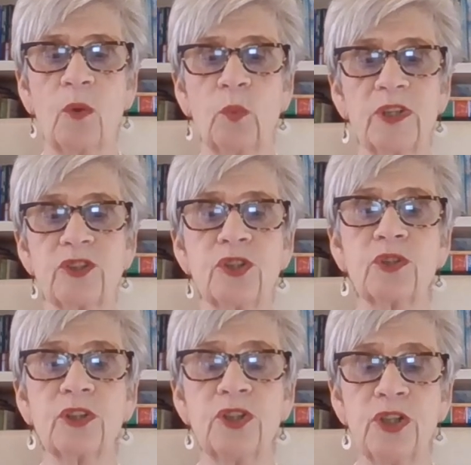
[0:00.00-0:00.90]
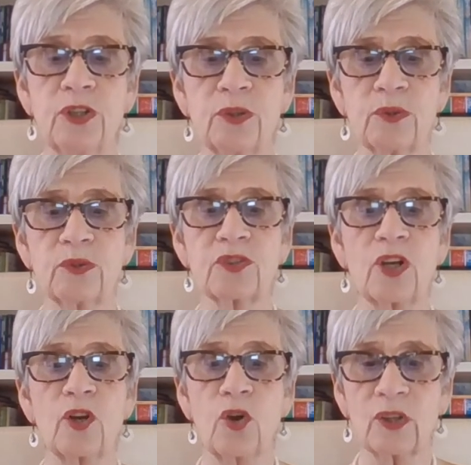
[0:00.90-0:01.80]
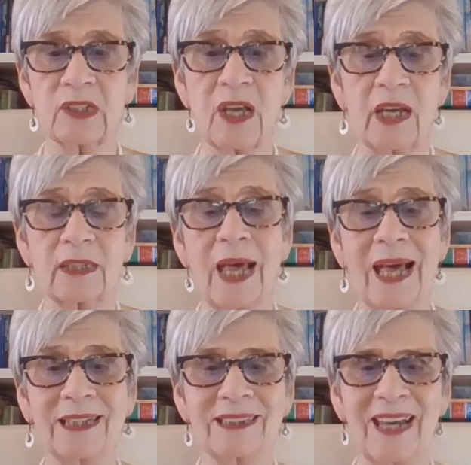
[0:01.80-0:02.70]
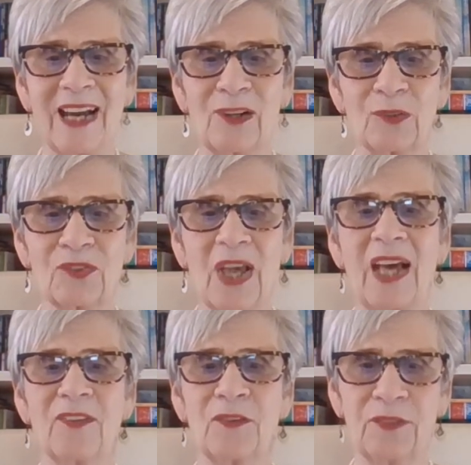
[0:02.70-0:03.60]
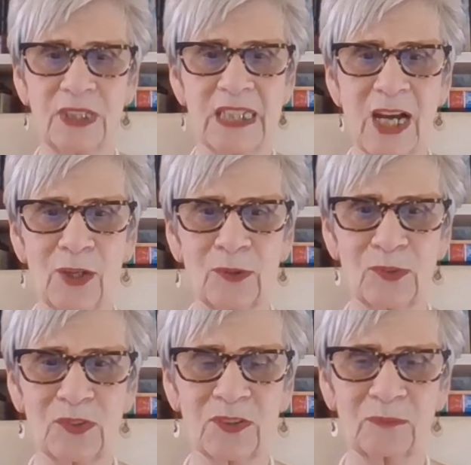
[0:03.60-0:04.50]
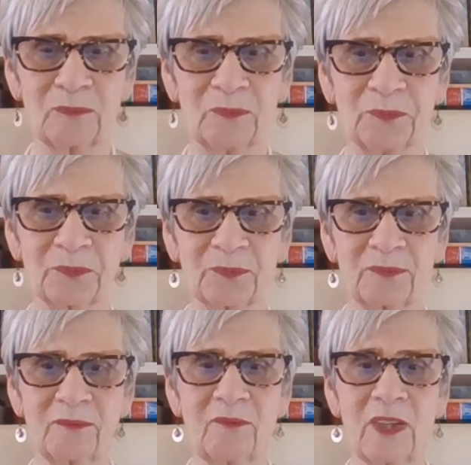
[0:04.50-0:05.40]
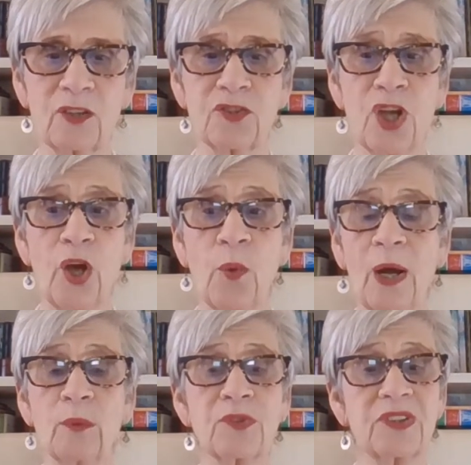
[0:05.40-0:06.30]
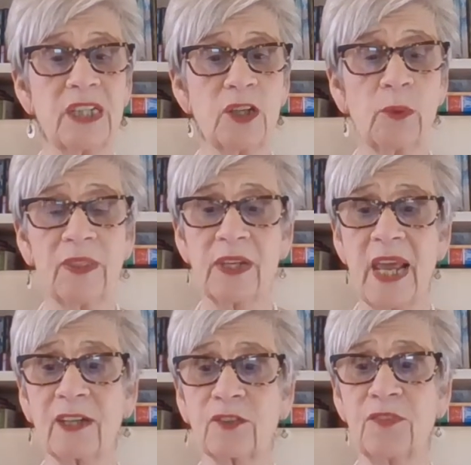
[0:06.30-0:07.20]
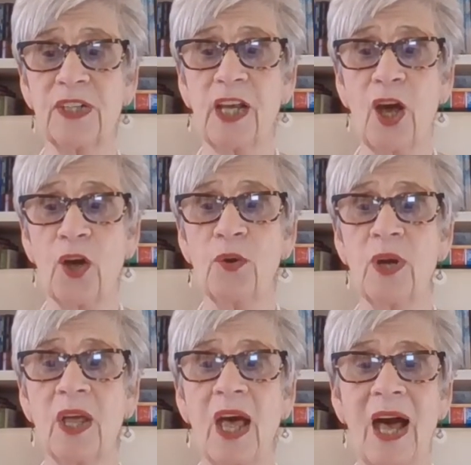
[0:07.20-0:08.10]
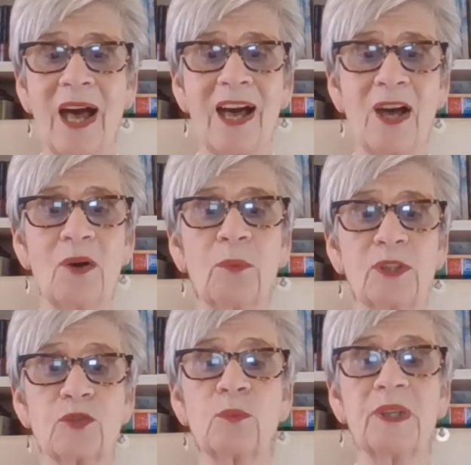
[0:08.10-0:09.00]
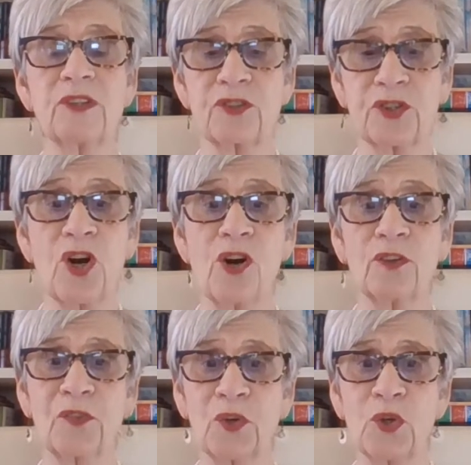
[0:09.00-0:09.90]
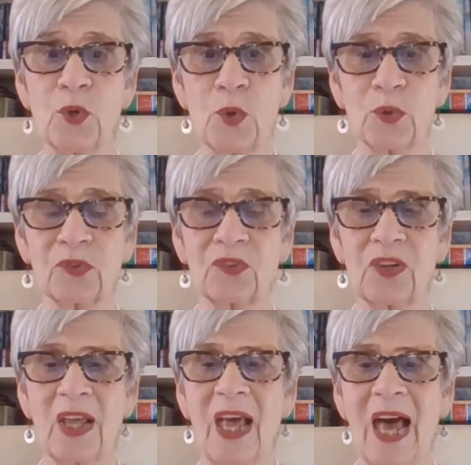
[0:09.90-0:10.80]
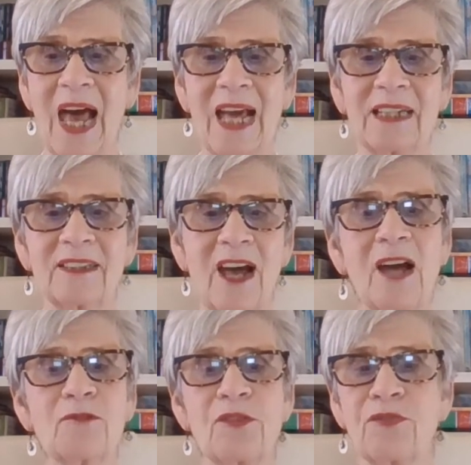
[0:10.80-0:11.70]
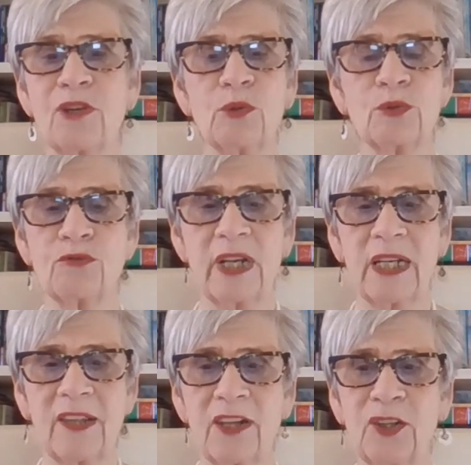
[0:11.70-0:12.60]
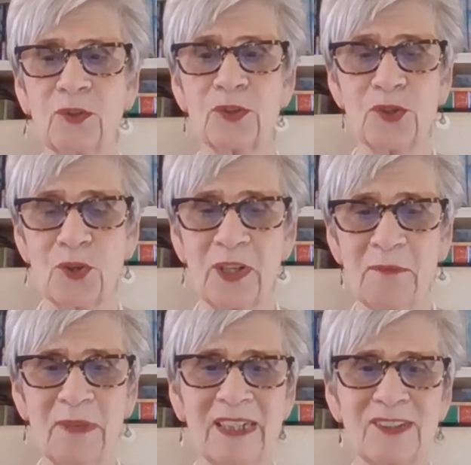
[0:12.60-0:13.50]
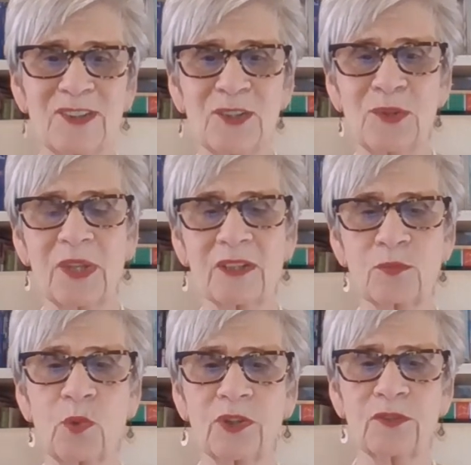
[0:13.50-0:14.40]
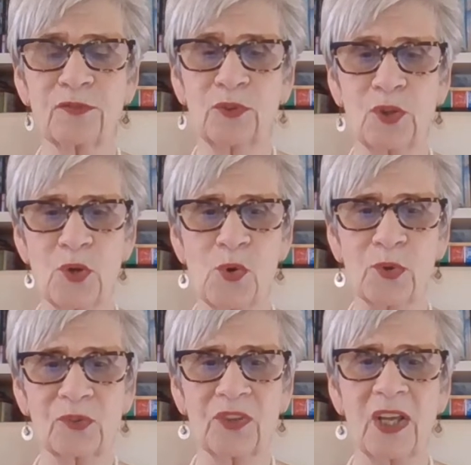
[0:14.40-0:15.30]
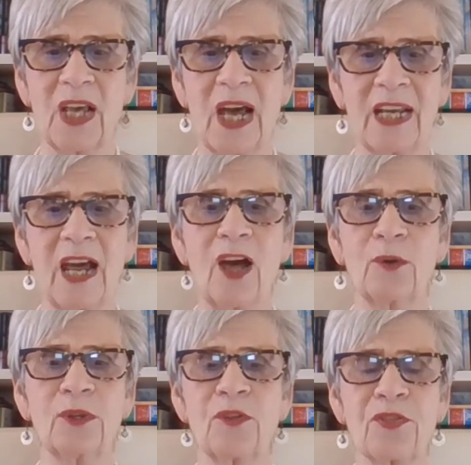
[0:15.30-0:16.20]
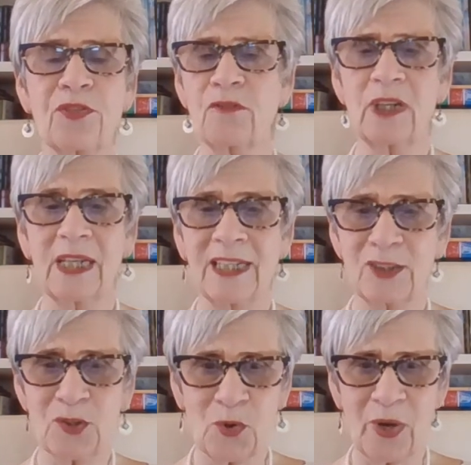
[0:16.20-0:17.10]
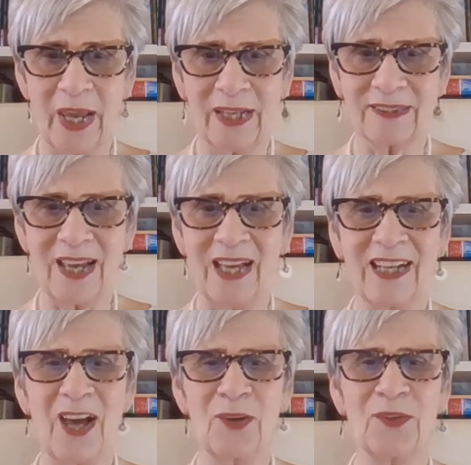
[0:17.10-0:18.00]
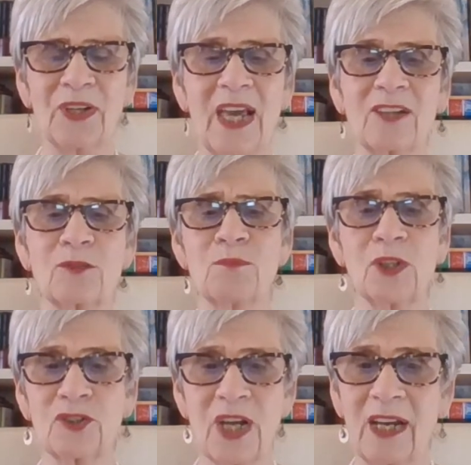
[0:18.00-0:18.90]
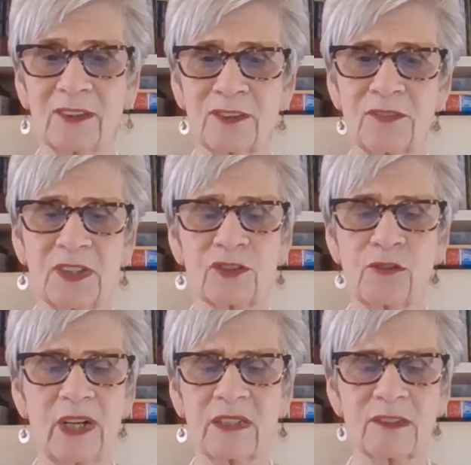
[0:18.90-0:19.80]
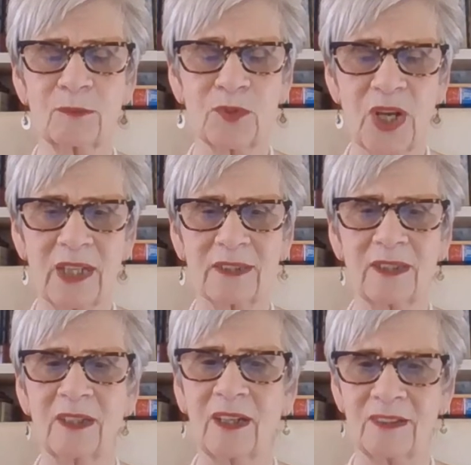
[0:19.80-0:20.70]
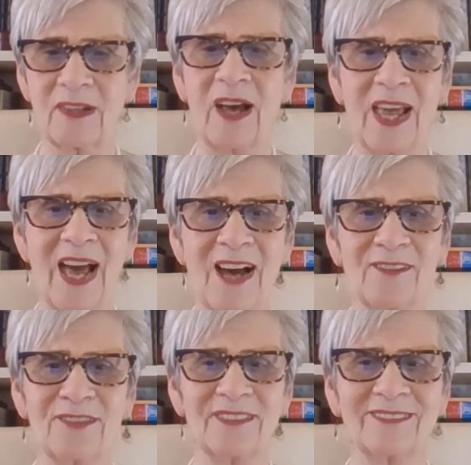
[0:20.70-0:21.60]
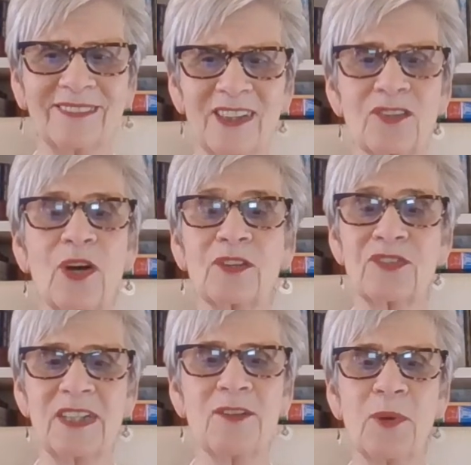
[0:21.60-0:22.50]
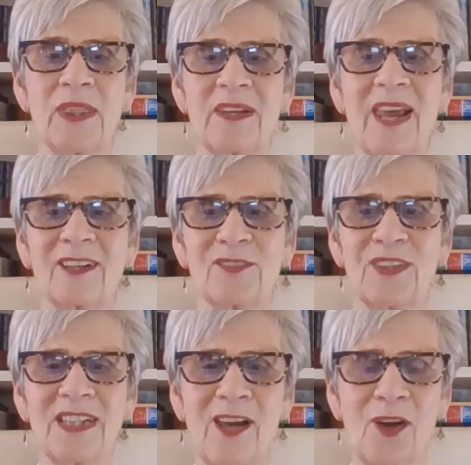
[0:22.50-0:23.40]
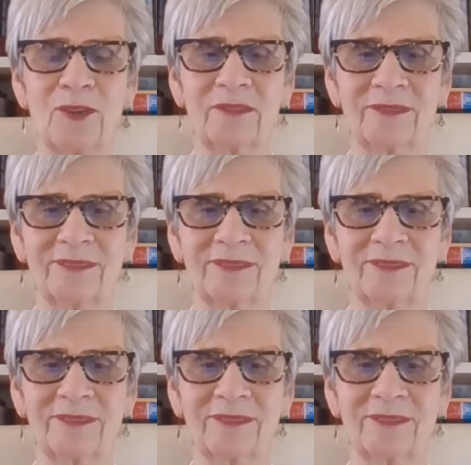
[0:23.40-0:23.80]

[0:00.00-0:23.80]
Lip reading: which you can use alongside the handouts and the videos. So I will see you in the next video, which will be the start of the course. And I'm thrilled really that you're joining me to do this wonderful course, and I hope you thoroughly enjoy it, and I hope you get as much out of this great subject as I have. So I'll see you in the next video.